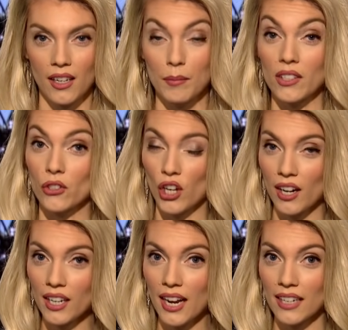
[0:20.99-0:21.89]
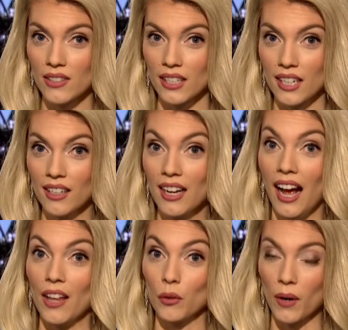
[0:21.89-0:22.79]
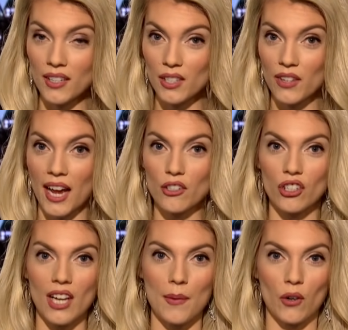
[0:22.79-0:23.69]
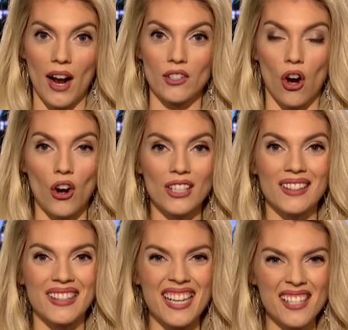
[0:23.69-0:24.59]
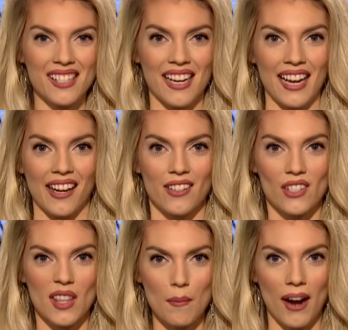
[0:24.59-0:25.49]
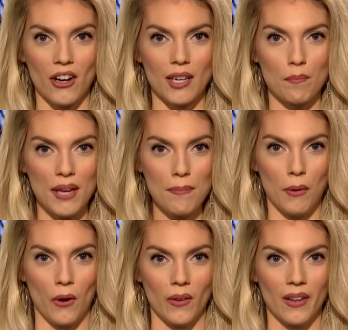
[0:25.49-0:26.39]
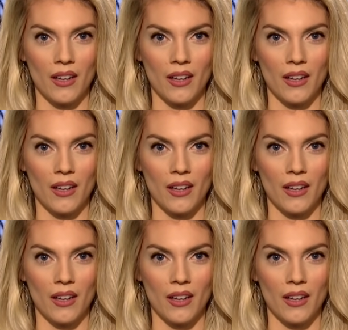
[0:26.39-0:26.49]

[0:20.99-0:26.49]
Because Chuck and Nancy and the rest of the ancient Democrats aren't listening to the American people.